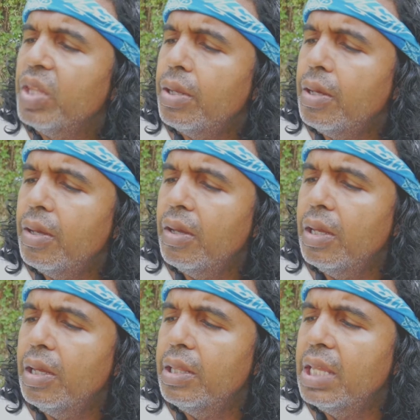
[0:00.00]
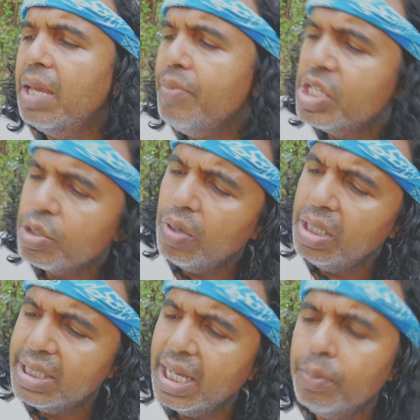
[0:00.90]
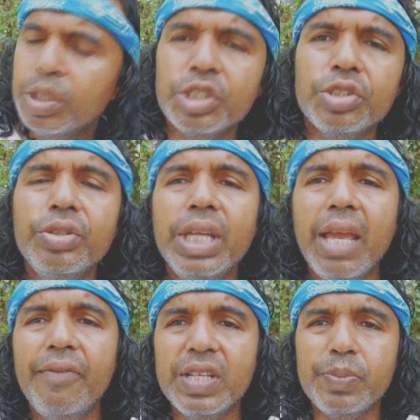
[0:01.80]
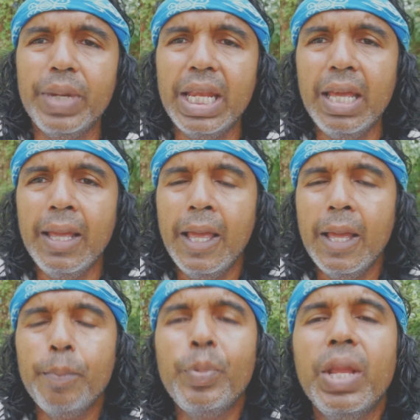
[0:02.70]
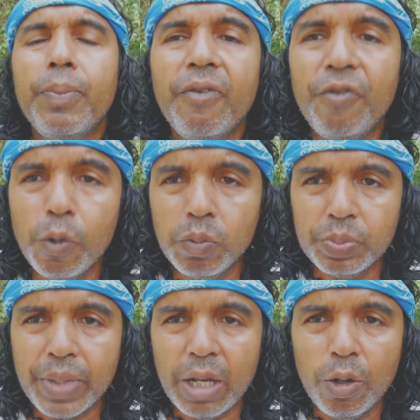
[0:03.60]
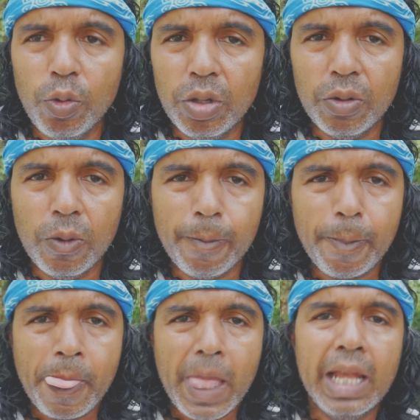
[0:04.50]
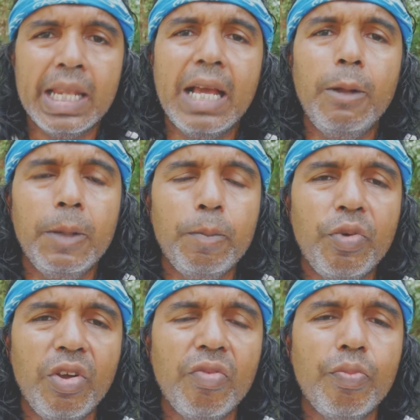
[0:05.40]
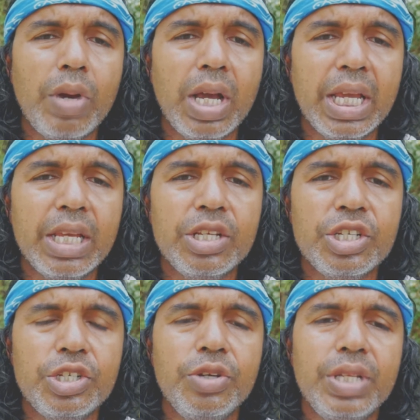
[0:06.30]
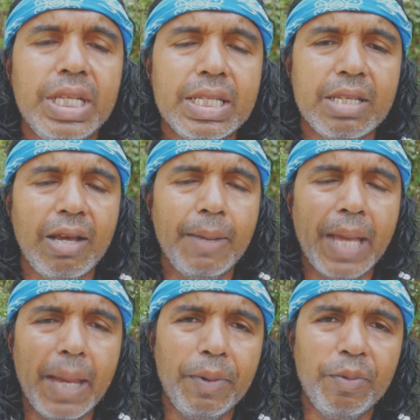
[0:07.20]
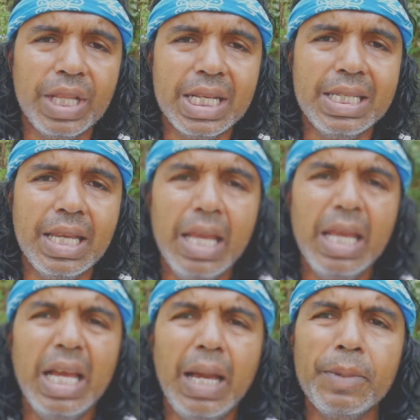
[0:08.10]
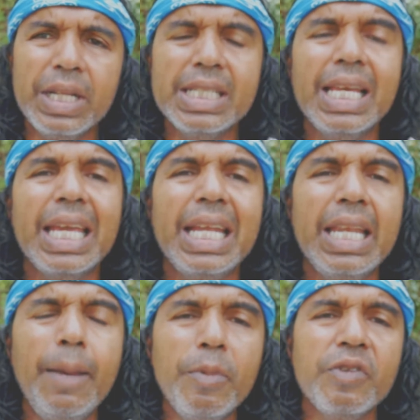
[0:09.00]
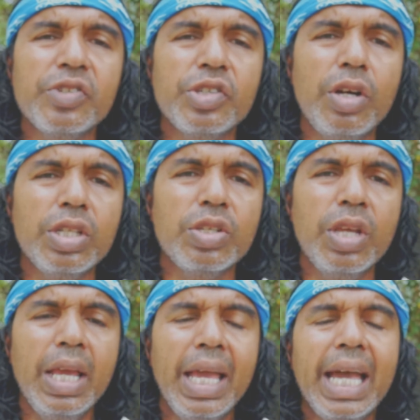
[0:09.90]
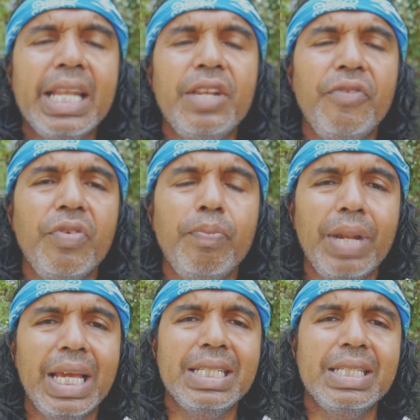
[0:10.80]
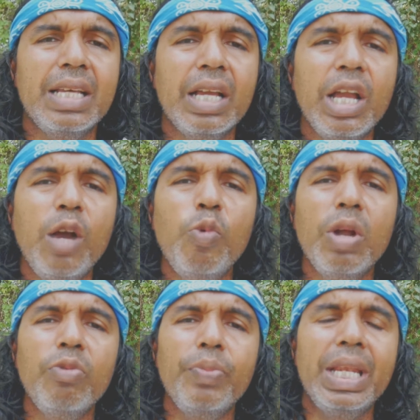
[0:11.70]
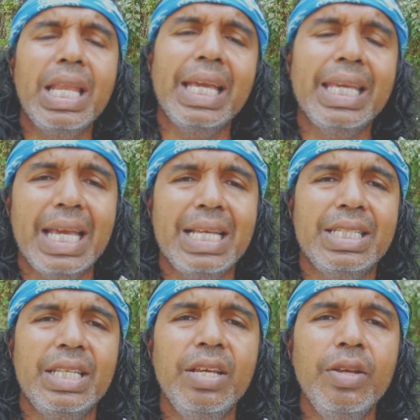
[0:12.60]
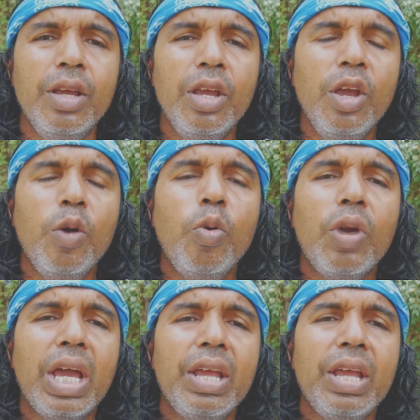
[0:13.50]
The image quality, I'm not sure yet if it's better, but it performs better all in all. and that will improve my shooting. So I'm happy with this. I'm going to take a number of shots at the different places I go. One will be Lancaster, where I